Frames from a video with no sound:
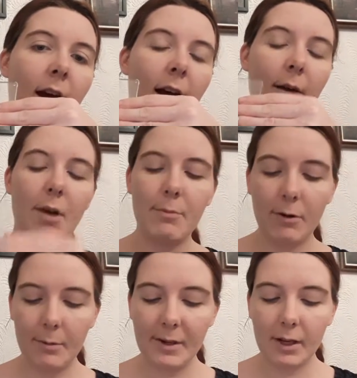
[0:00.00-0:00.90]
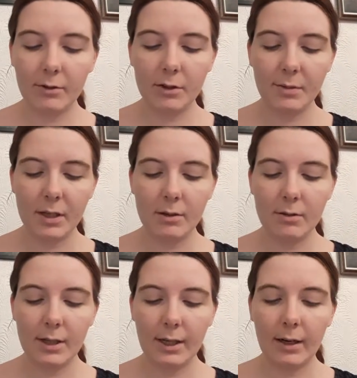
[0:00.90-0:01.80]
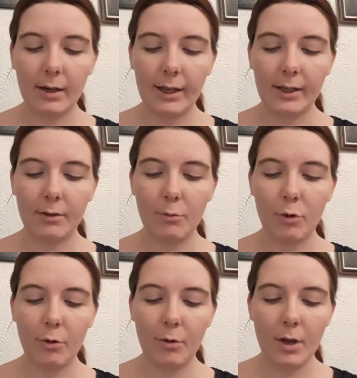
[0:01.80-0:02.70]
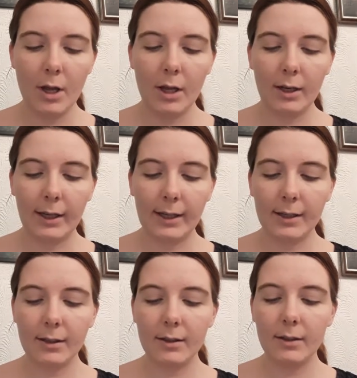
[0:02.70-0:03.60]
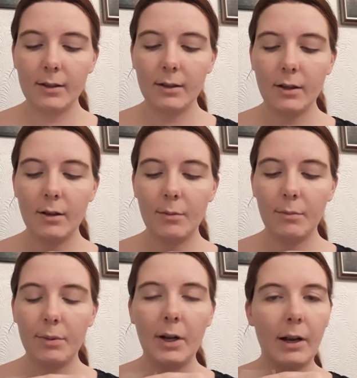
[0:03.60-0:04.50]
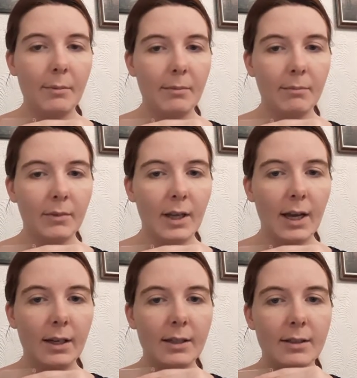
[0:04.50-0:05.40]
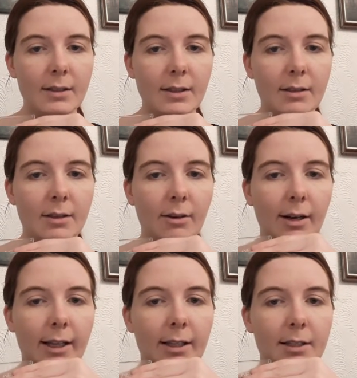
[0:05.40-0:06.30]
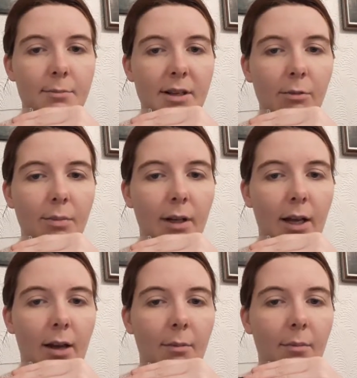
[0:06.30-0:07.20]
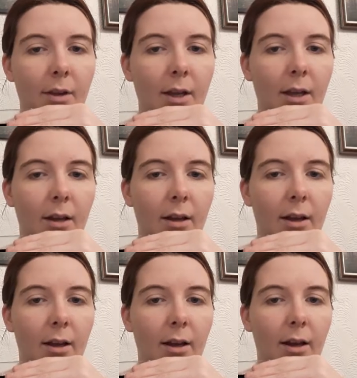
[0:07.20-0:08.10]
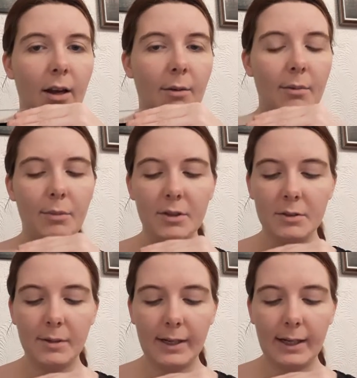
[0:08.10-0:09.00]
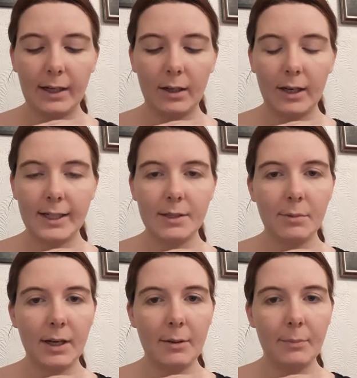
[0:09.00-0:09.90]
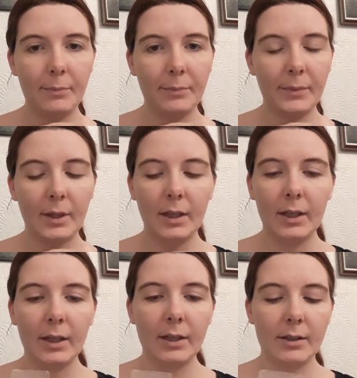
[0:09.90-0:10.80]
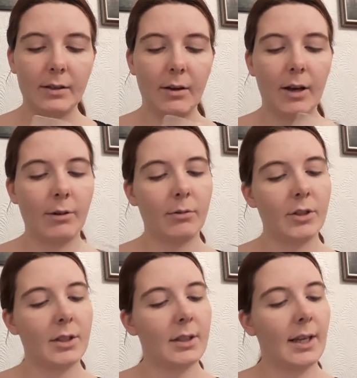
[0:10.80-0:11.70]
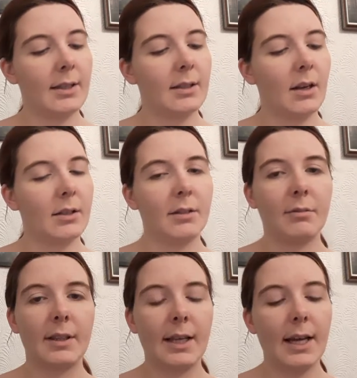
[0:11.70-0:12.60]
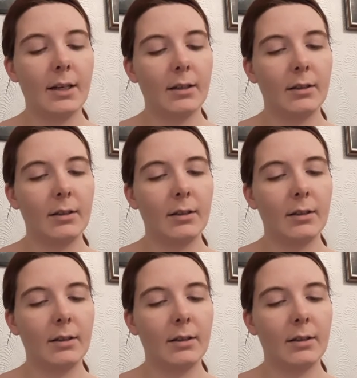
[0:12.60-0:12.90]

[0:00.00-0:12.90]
I'm probably going to be using like the more like plum colours, so like this middle plum, and possibly like a lighter plum. So I will just get started with that.